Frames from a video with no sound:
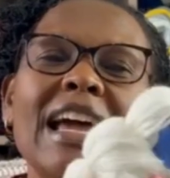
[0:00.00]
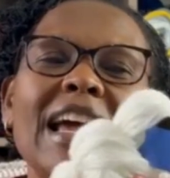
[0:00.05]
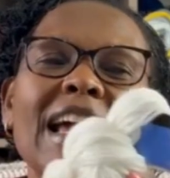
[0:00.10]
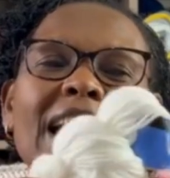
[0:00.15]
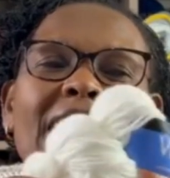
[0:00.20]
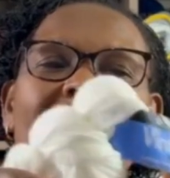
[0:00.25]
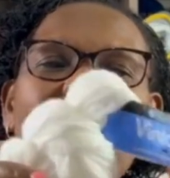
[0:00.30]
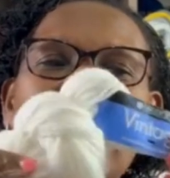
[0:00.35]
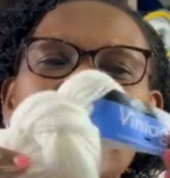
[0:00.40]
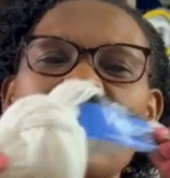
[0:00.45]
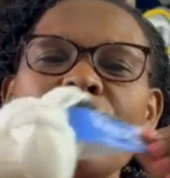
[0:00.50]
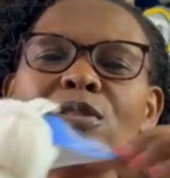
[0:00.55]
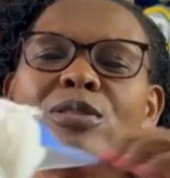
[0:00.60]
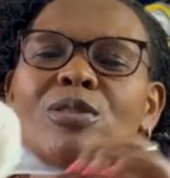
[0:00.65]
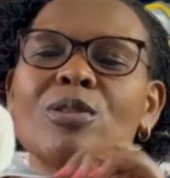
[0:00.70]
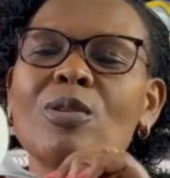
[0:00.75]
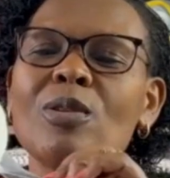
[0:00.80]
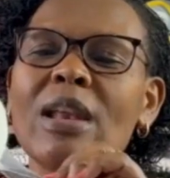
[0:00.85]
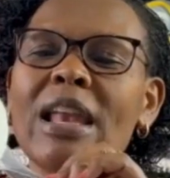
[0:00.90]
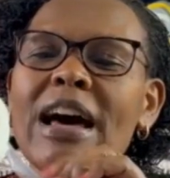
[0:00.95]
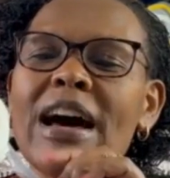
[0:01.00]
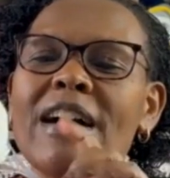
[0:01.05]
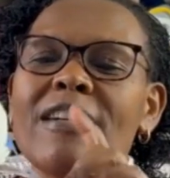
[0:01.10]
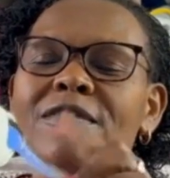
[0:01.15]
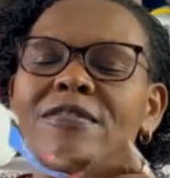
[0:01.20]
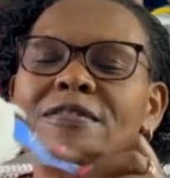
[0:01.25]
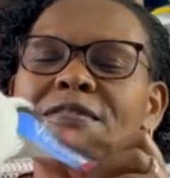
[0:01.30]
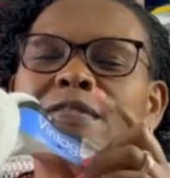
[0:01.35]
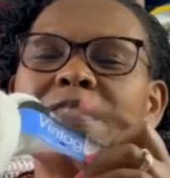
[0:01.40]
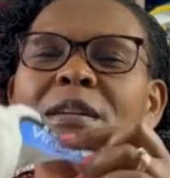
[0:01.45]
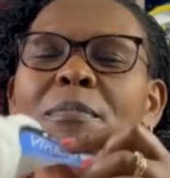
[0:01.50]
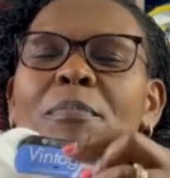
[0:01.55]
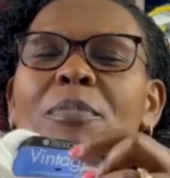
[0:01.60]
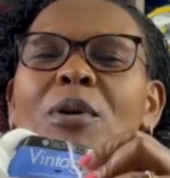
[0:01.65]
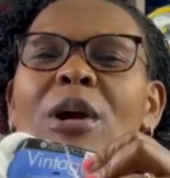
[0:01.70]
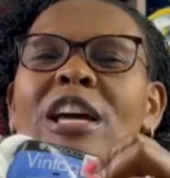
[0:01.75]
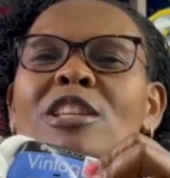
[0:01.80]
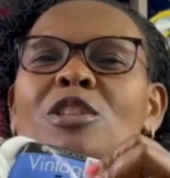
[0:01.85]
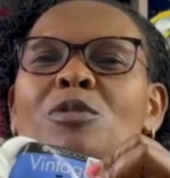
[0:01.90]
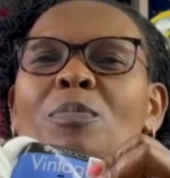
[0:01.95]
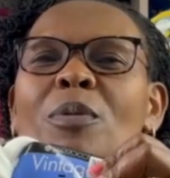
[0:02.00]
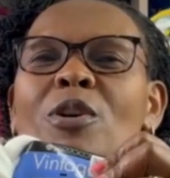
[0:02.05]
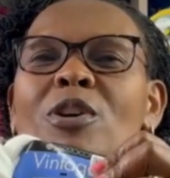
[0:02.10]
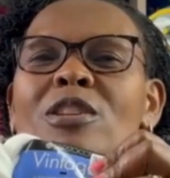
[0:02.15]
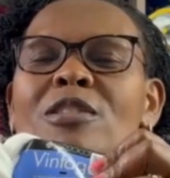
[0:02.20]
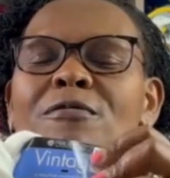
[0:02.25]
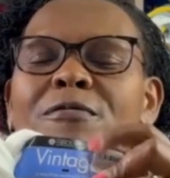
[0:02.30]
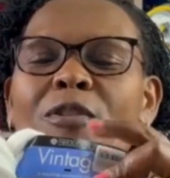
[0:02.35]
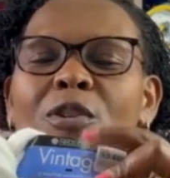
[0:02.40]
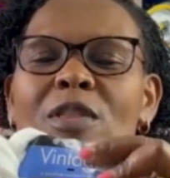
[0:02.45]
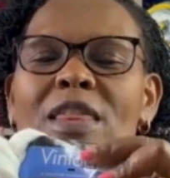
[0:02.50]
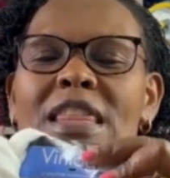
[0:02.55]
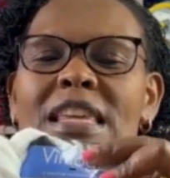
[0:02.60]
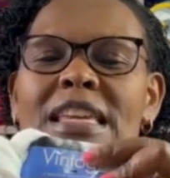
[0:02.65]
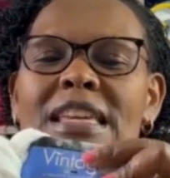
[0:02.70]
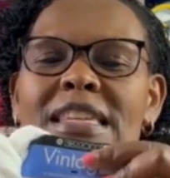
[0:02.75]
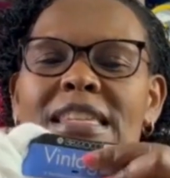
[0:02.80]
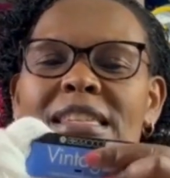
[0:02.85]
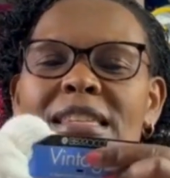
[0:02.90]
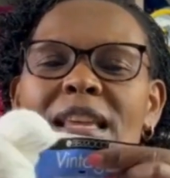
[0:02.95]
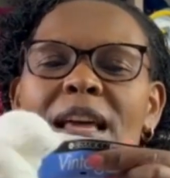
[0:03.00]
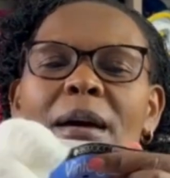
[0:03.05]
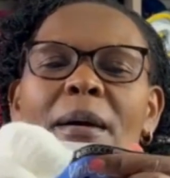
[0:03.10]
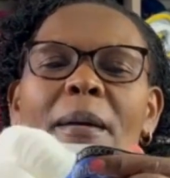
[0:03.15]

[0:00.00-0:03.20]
And I also love the price point for this